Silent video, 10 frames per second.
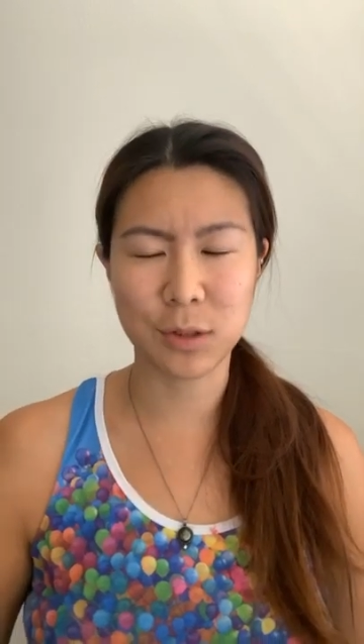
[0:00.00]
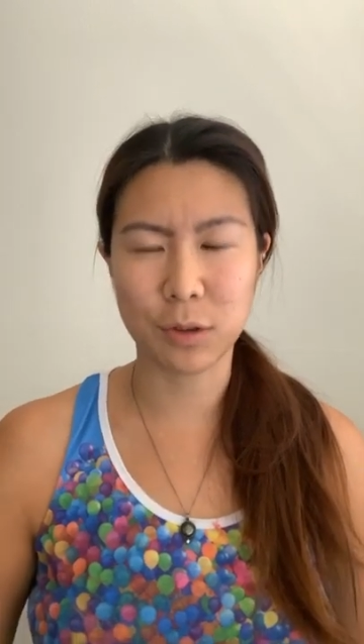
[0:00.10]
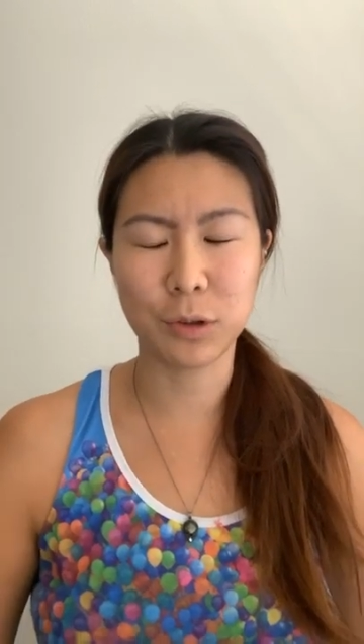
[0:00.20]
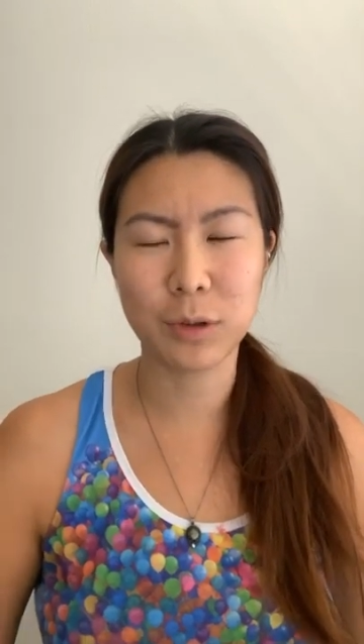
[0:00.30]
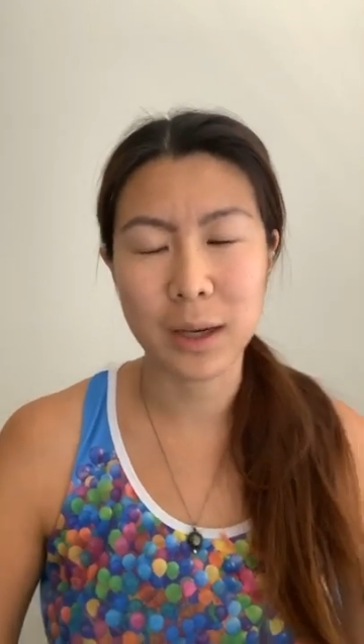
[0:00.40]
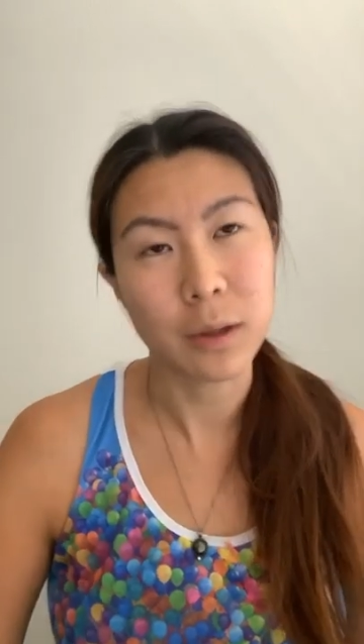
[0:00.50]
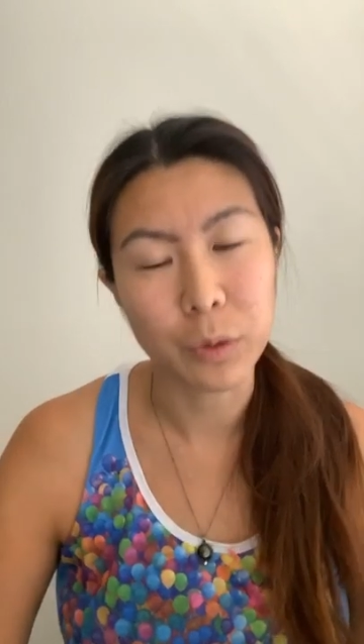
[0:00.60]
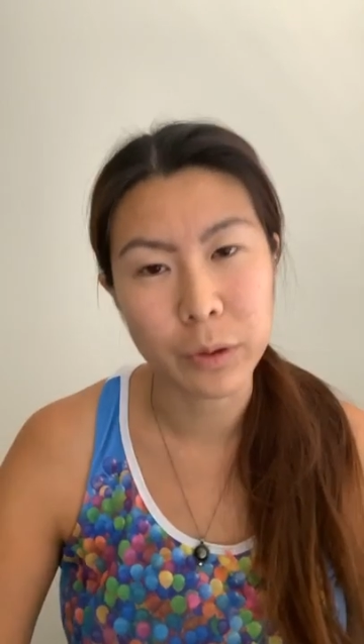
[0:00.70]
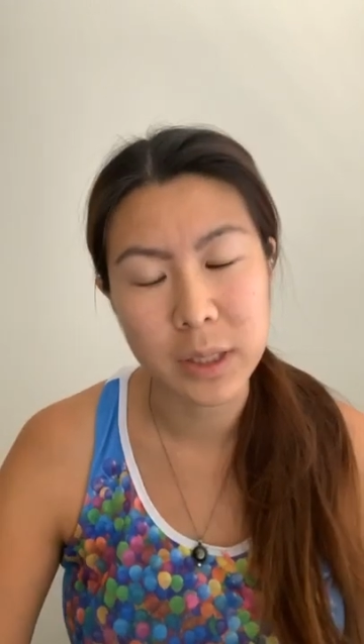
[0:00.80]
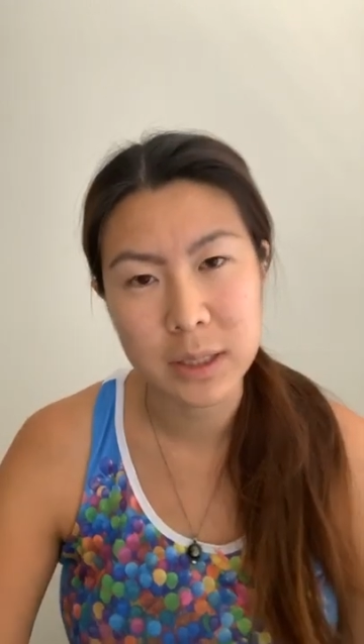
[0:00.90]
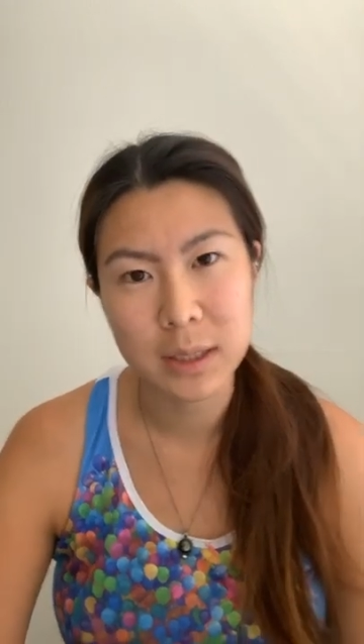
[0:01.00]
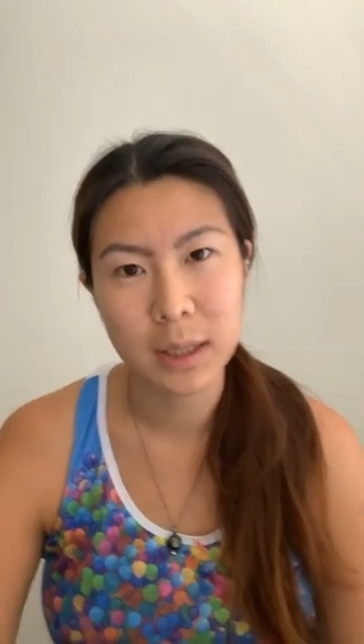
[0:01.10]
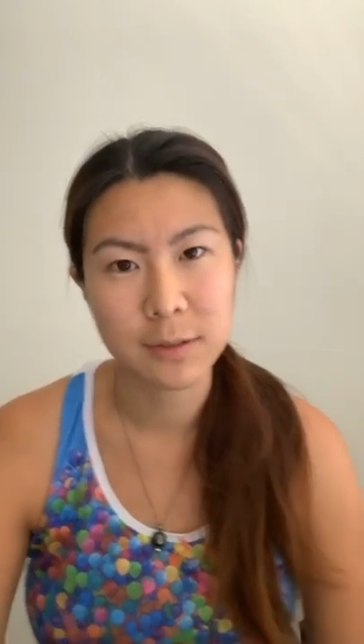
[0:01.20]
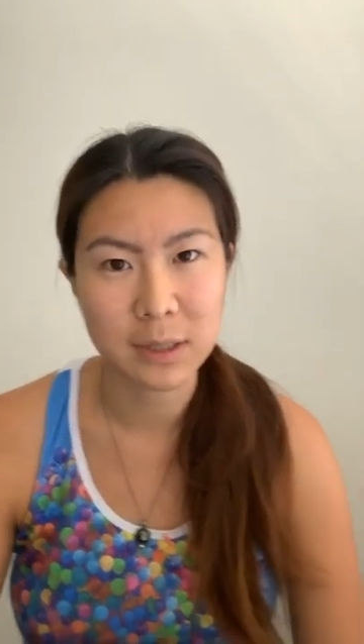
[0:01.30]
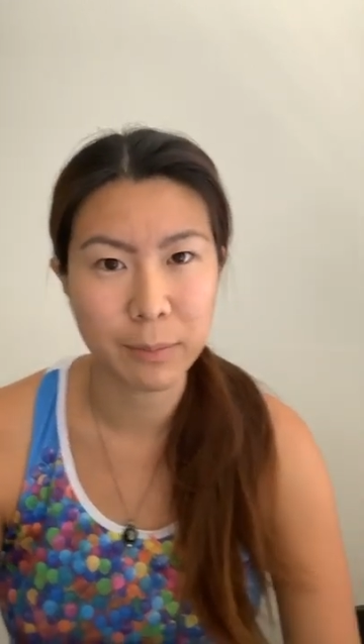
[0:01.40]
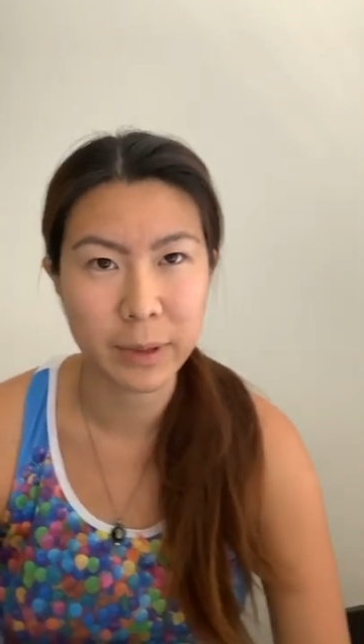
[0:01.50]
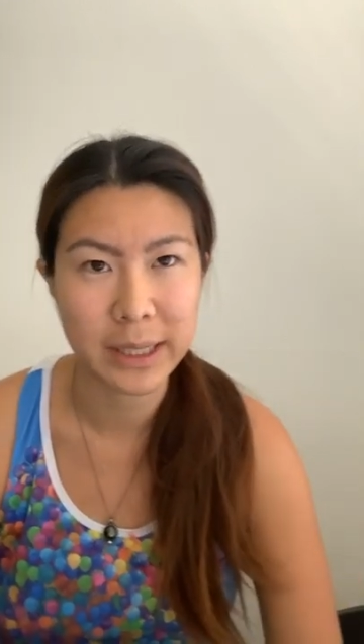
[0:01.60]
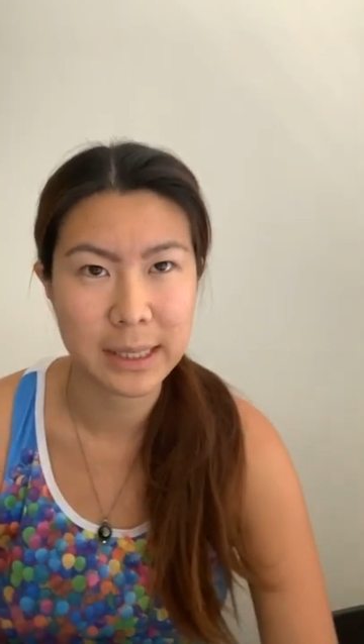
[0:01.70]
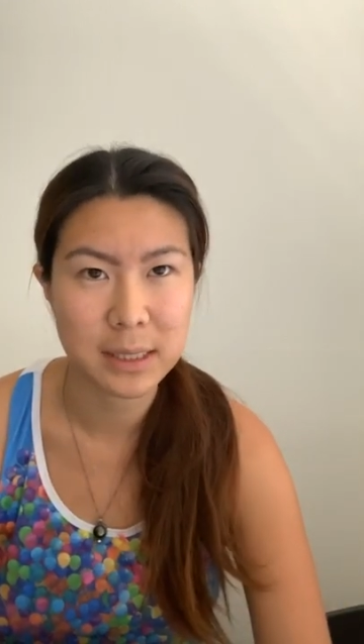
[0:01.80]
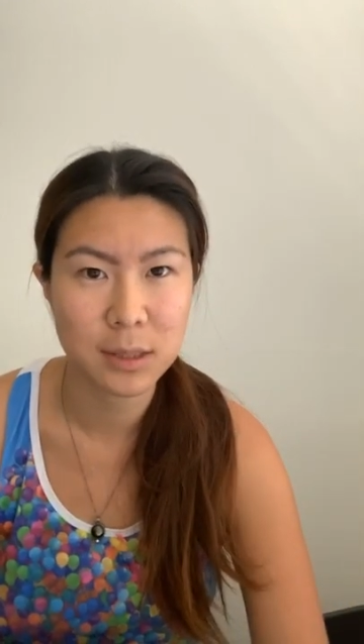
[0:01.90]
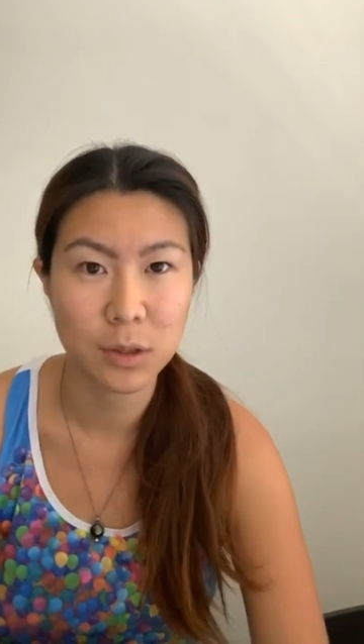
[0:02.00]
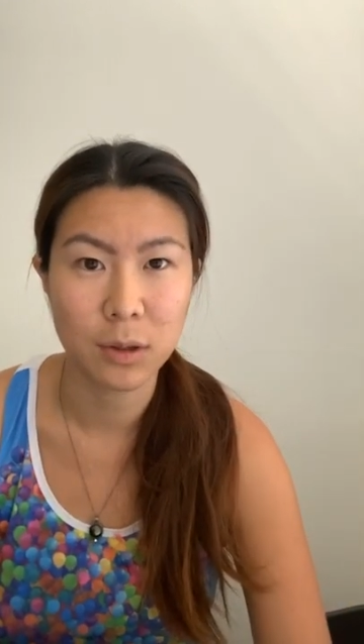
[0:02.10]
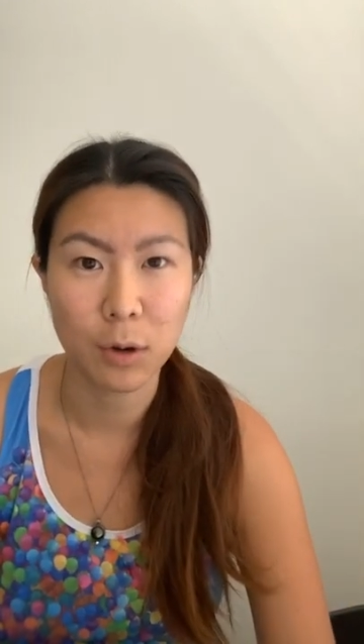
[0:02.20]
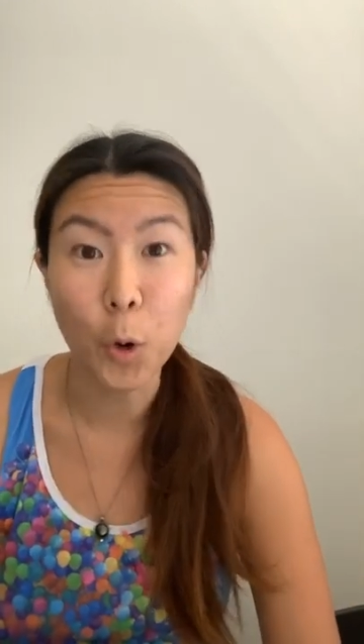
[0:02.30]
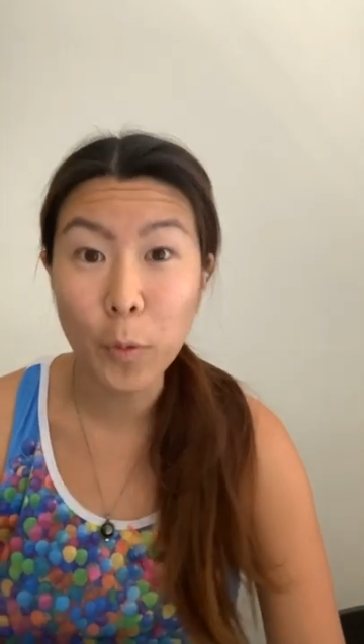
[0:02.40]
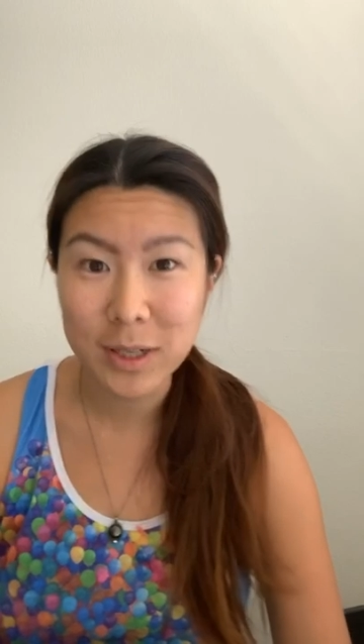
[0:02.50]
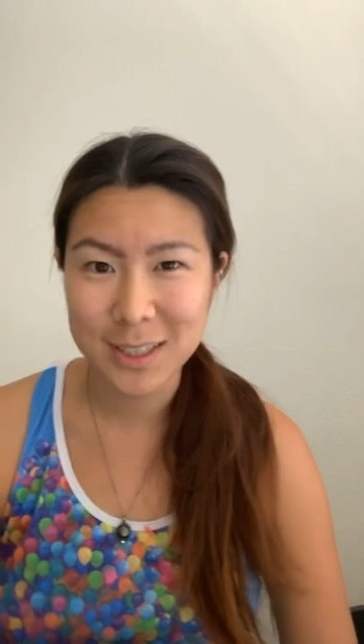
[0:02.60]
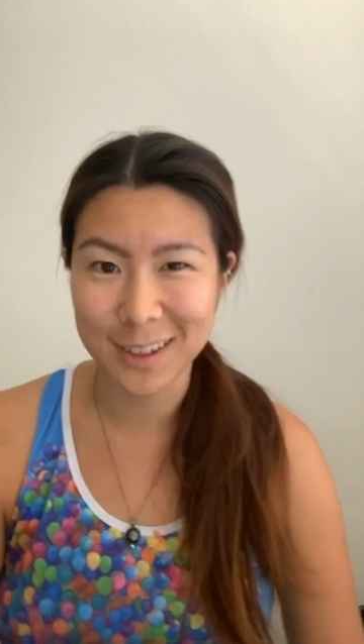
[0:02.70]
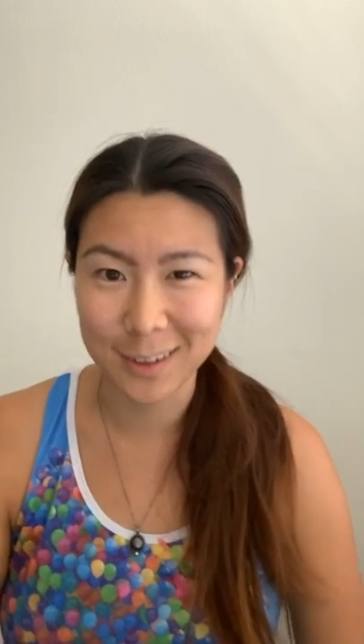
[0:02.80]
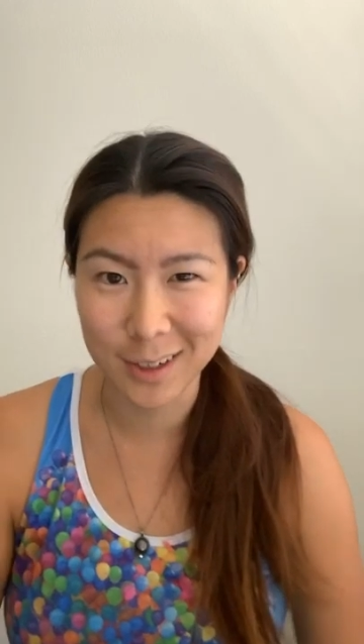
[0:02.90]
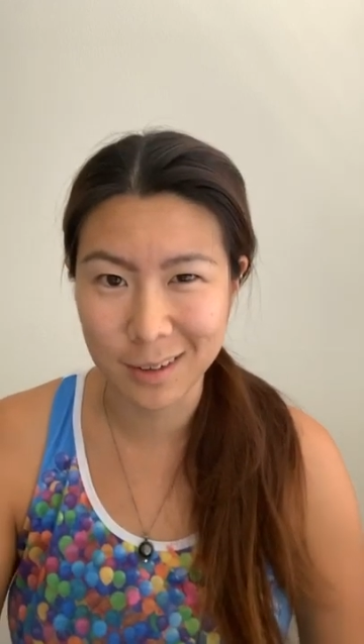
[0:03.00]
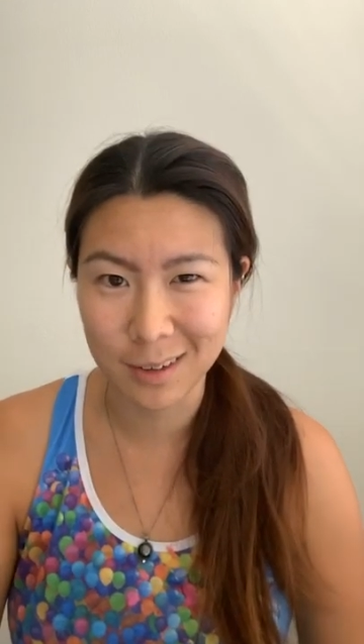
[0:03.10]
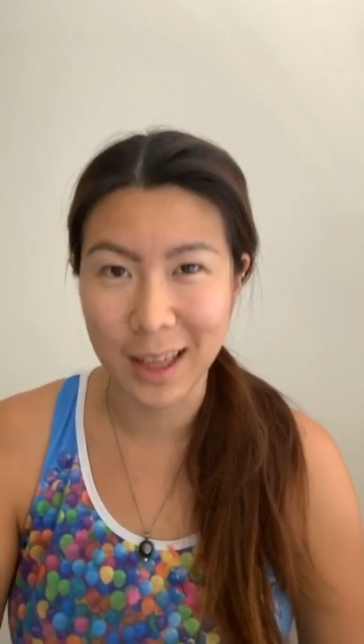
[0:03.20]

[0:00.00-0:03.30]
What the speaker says: you get annoyed if somebody's always telling you,